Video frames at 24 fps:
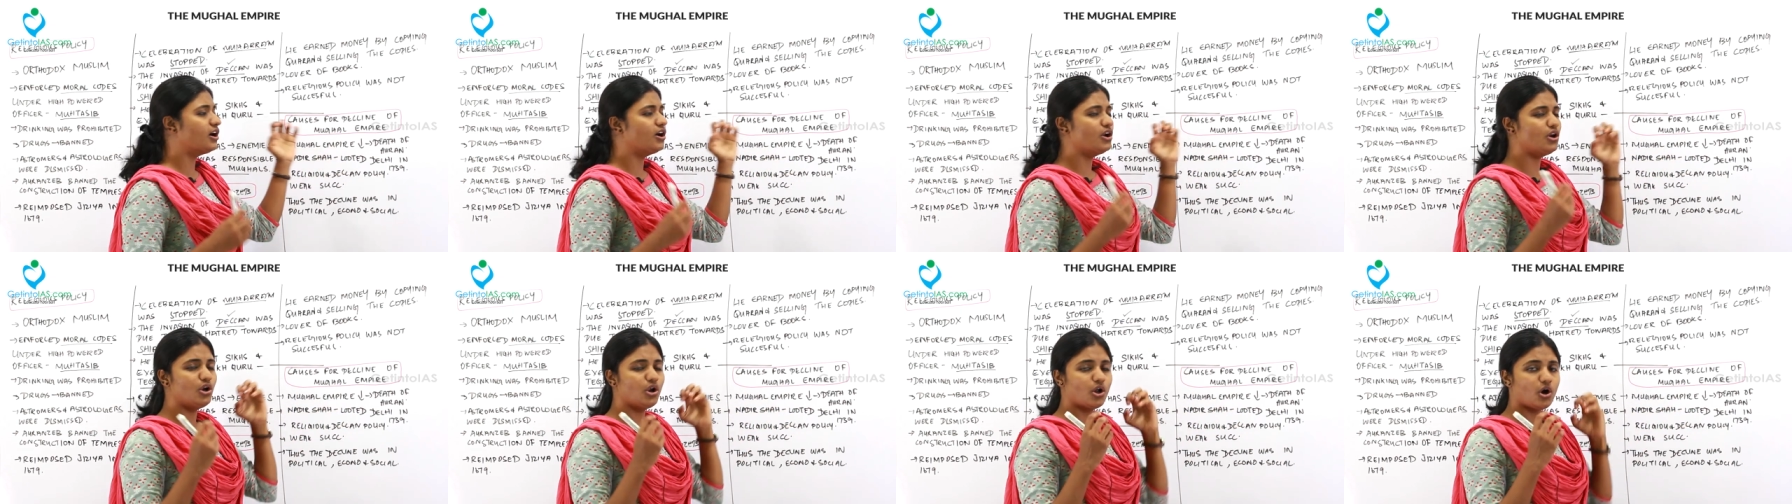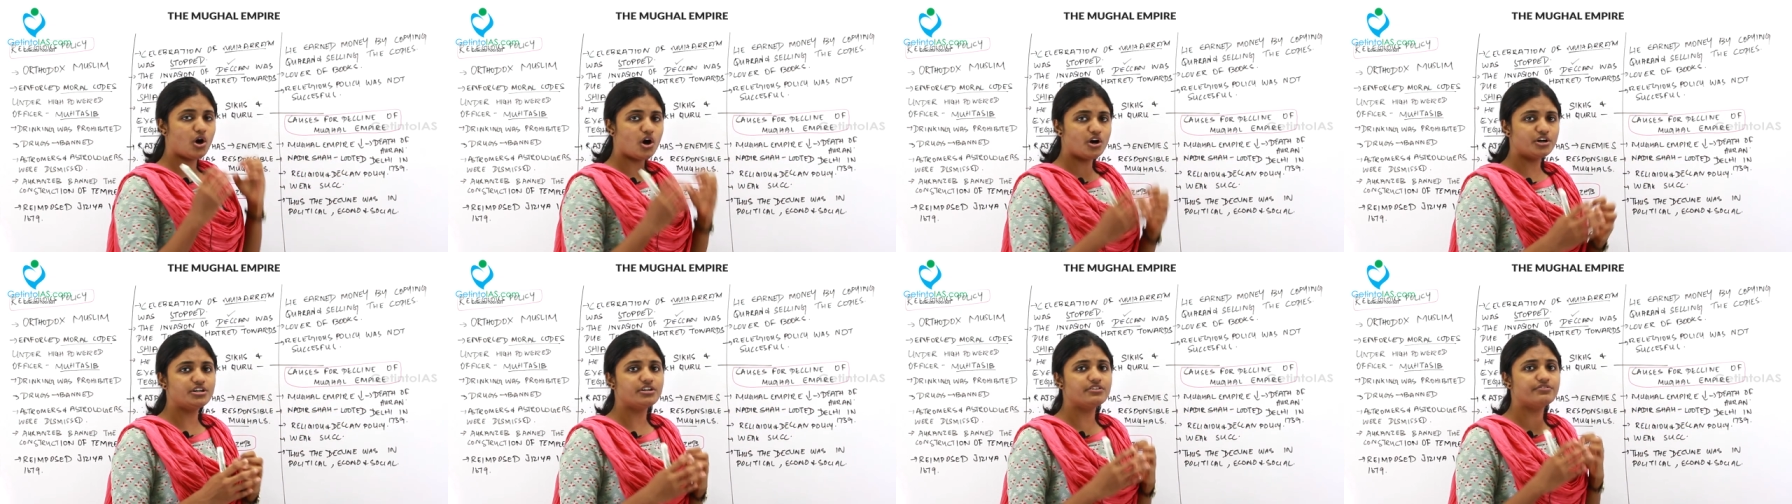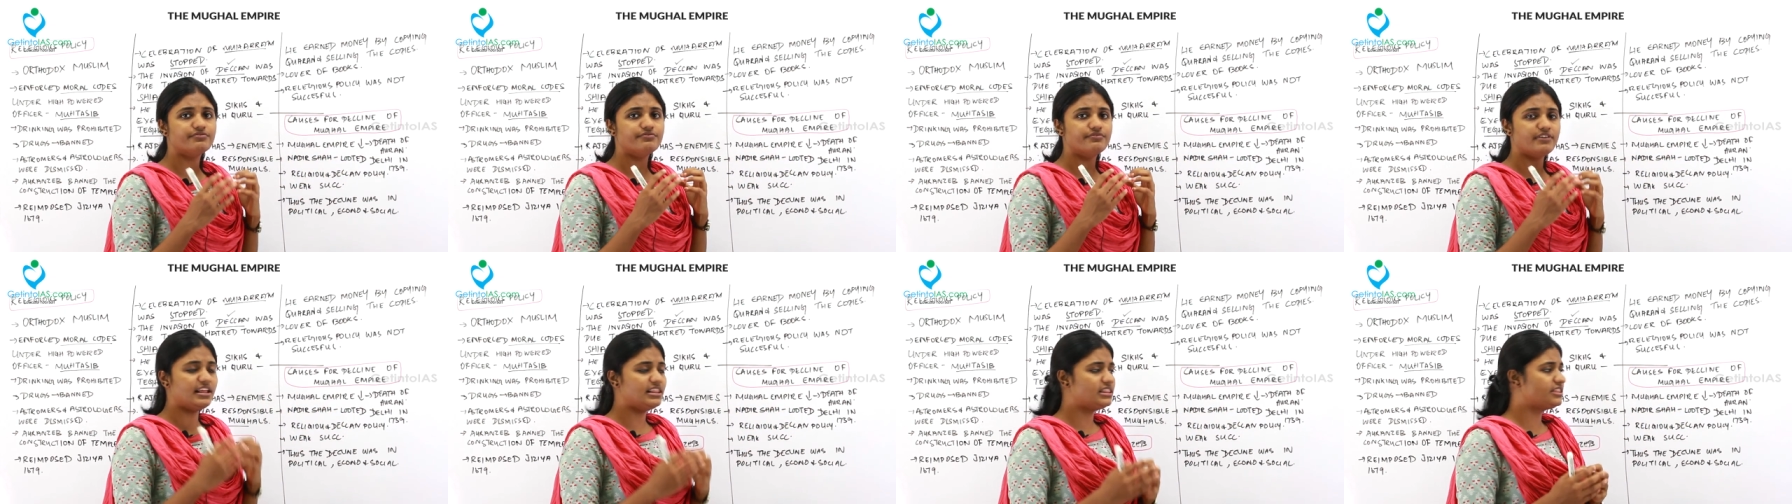a lot
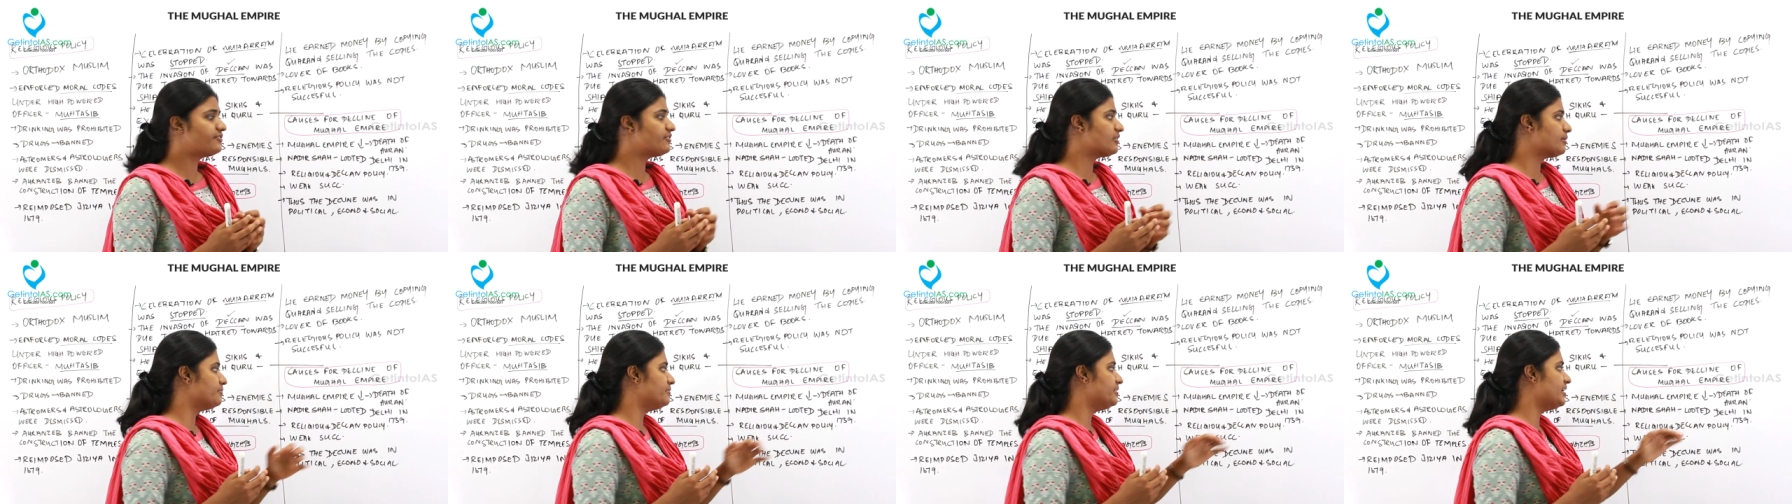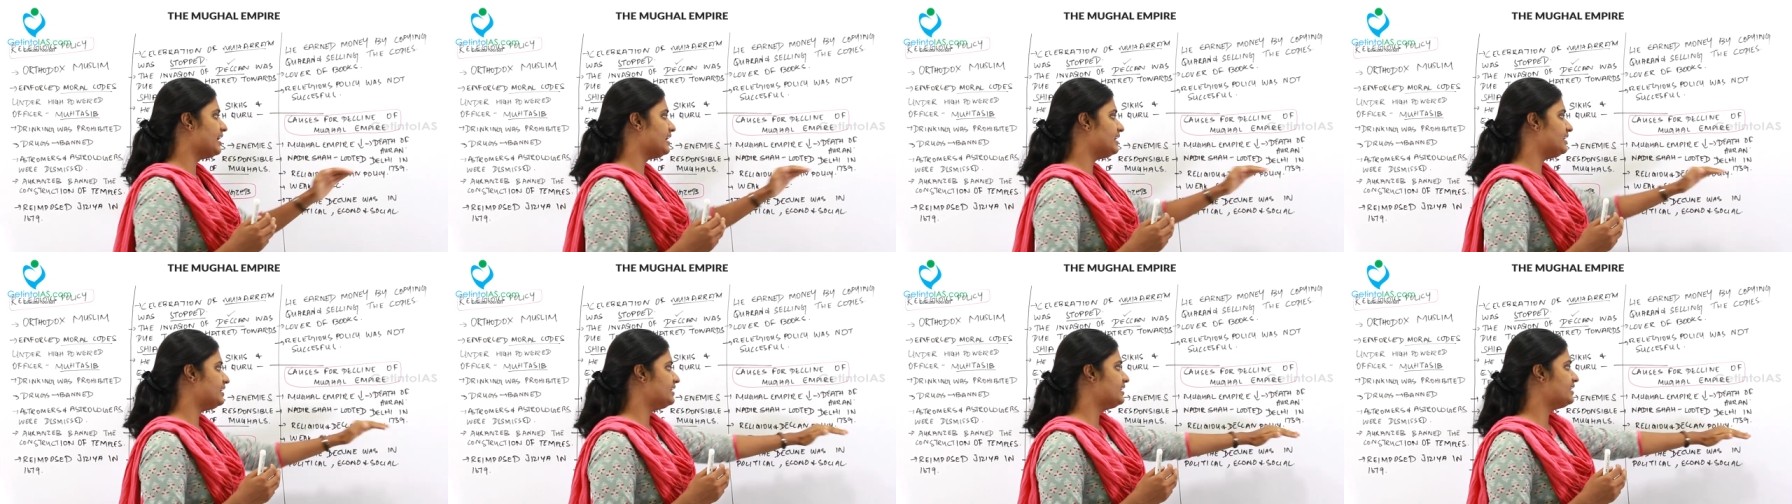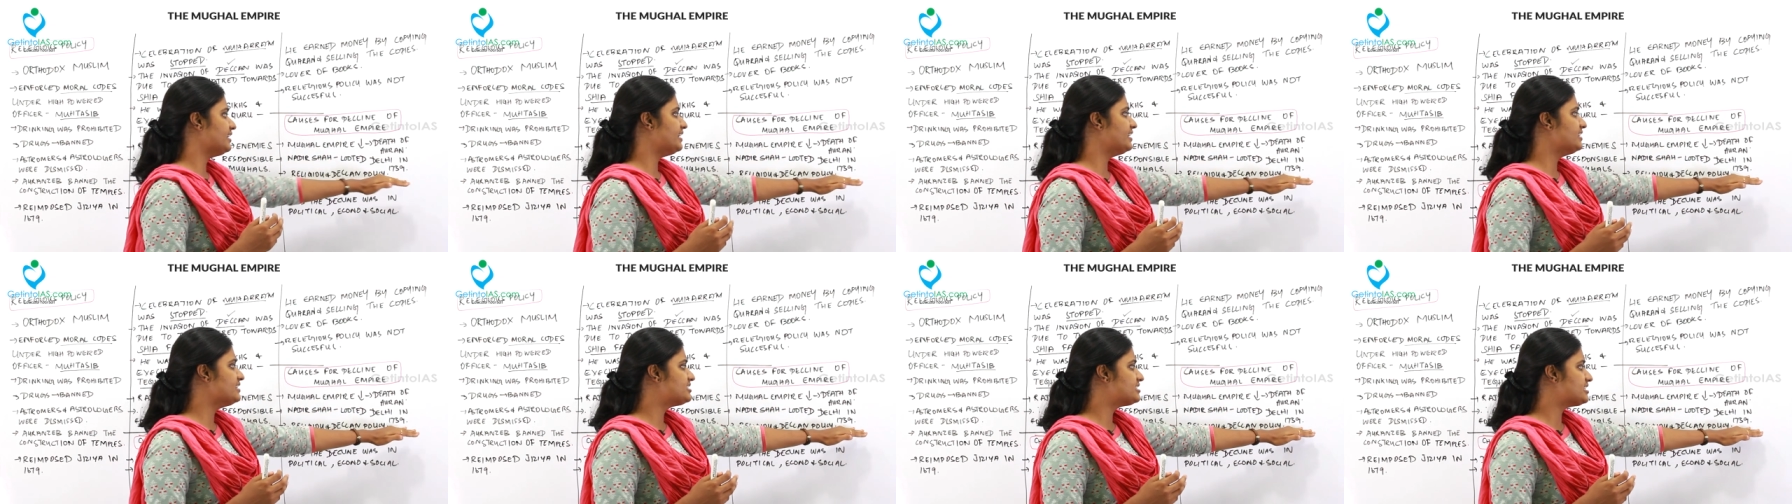of wealth from
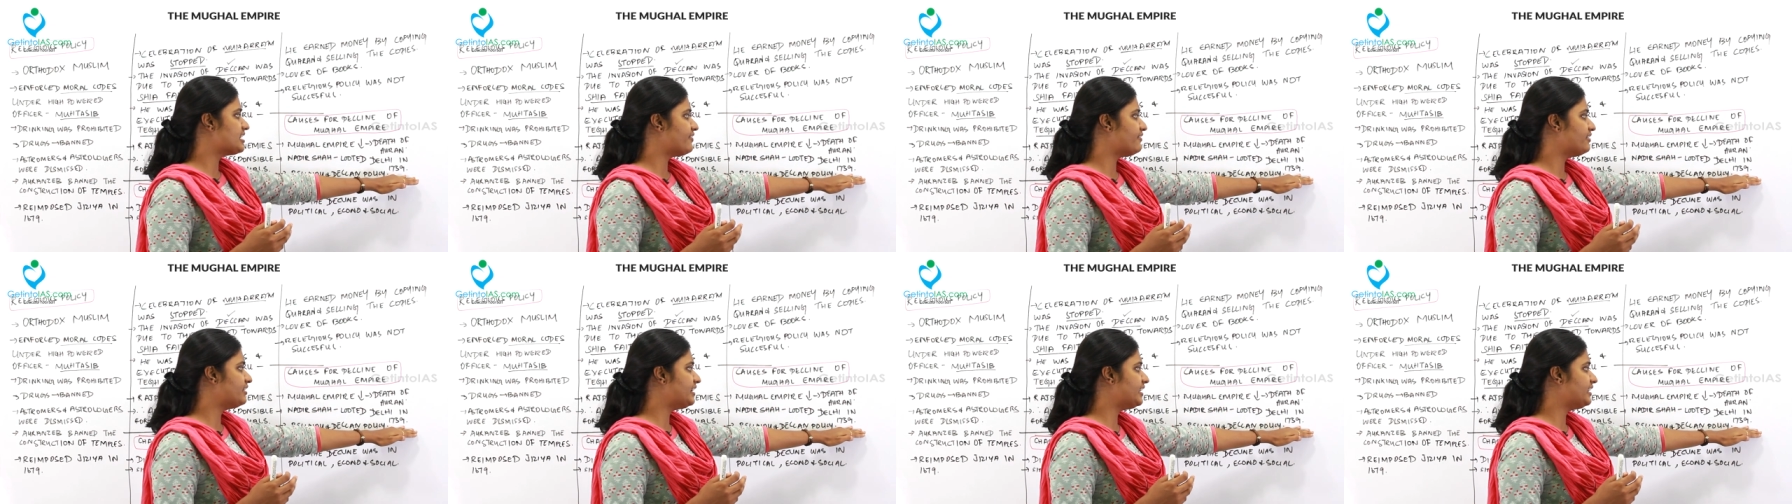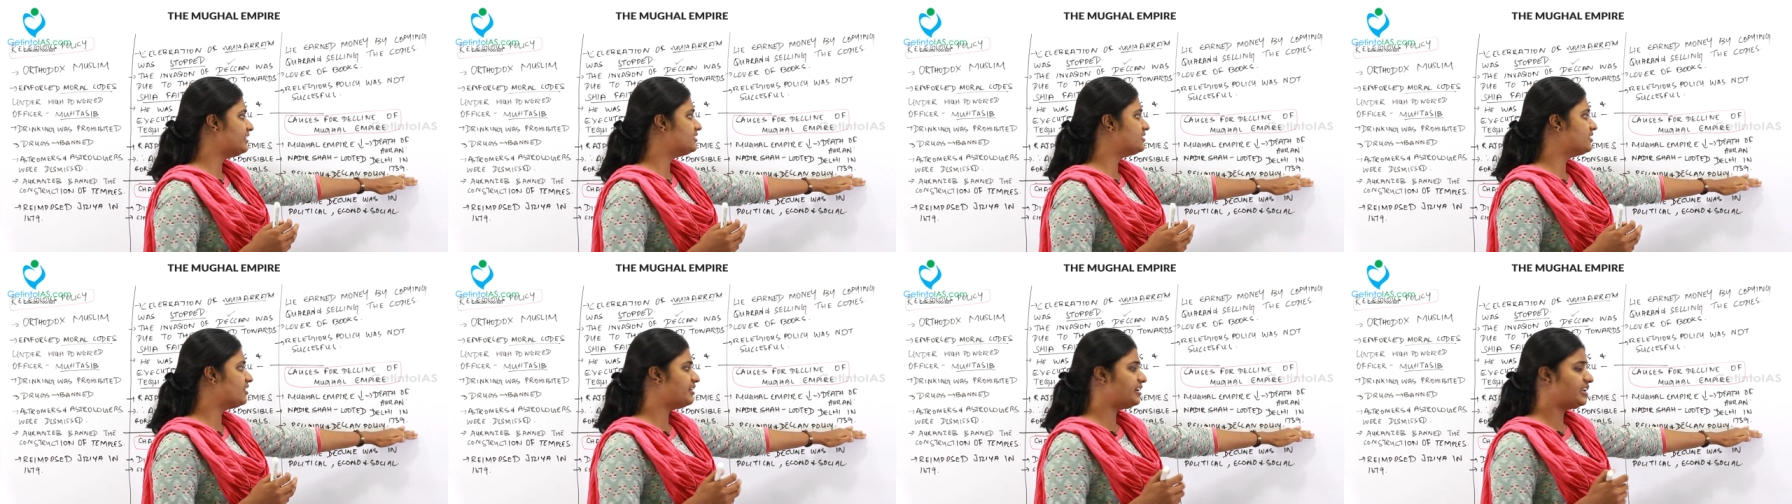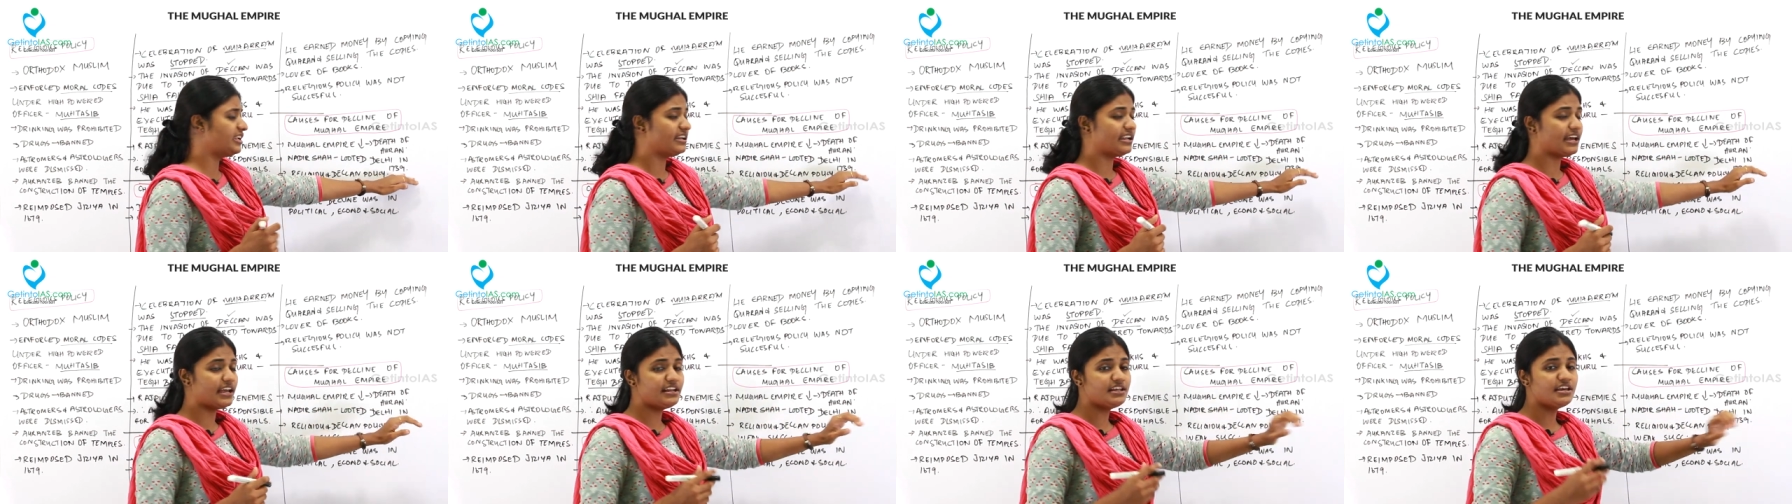Delhi in seventeen
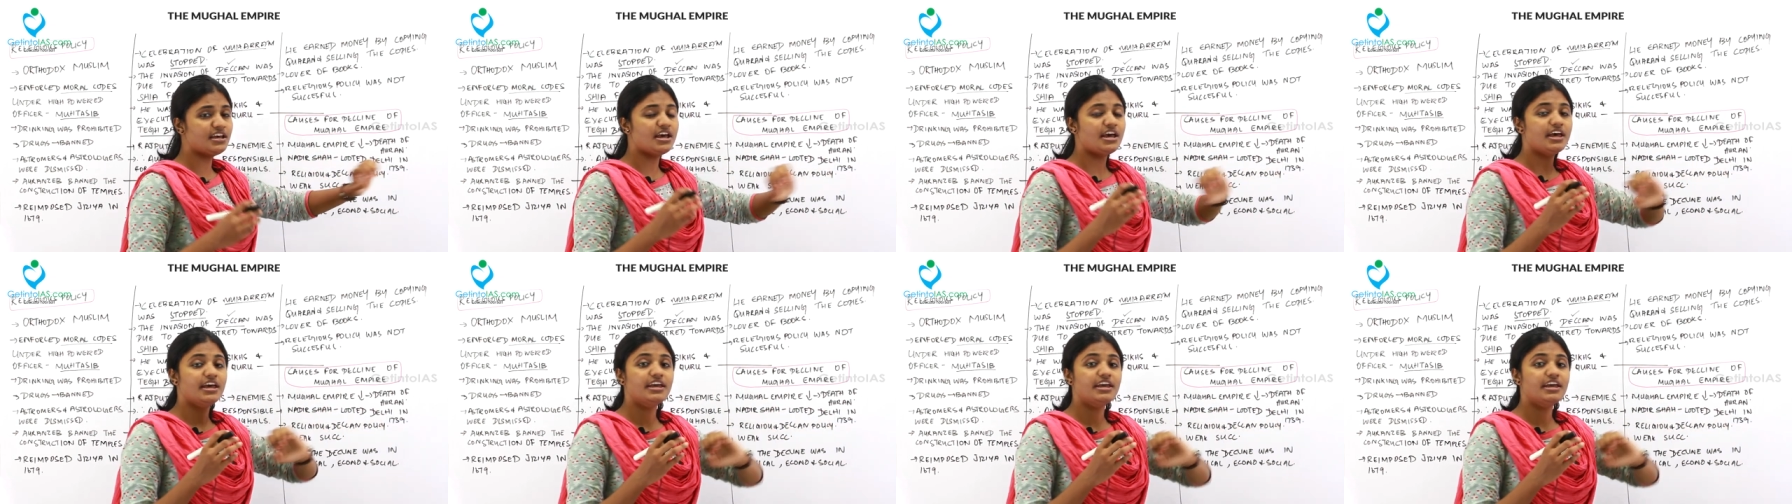thirty-nine.